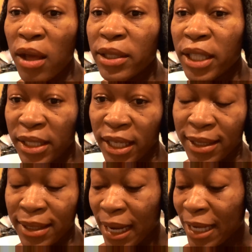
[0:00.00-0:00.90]
the
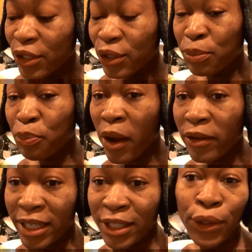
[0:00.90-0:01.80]
nuts that I just
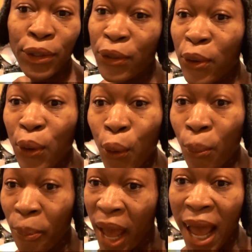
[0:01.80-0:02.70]
sprouted so they don't go
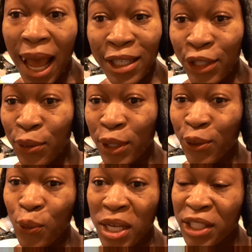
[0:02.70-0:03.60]
bad, you don't want to
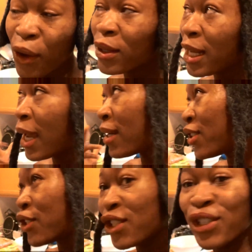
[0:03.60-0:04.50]
waste all the
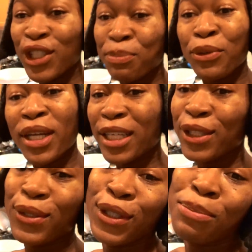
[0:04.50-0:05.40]
energy you just put
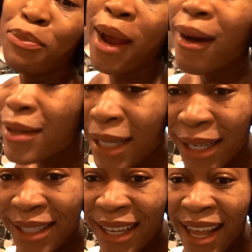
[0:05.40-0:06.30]
into
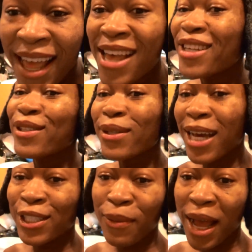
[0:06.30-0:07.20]
sprouting. So
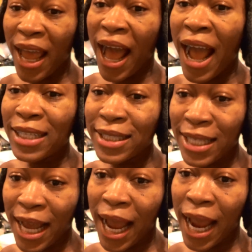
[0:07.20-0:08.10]
that's why I
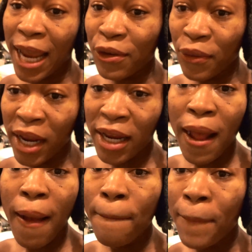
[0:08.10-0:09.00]
dehydrate
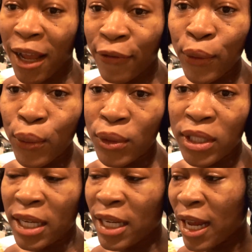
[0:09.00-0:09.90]
my foods,
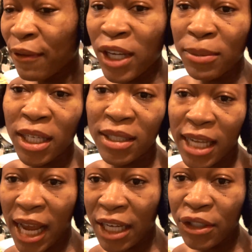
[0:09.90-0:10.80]
and then after I'm done
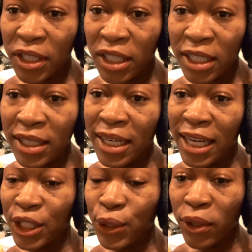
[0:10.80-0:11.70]
dehydrating it, then I
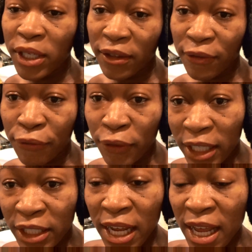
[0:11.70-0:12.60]
store it in the
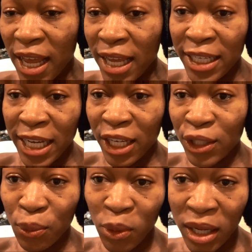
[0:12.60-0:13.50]
fridge. And
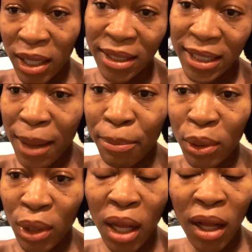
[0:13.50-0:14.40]
here's what a
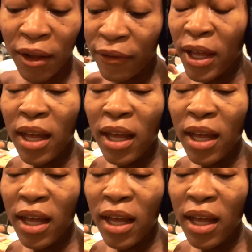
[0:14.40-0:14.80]
sample of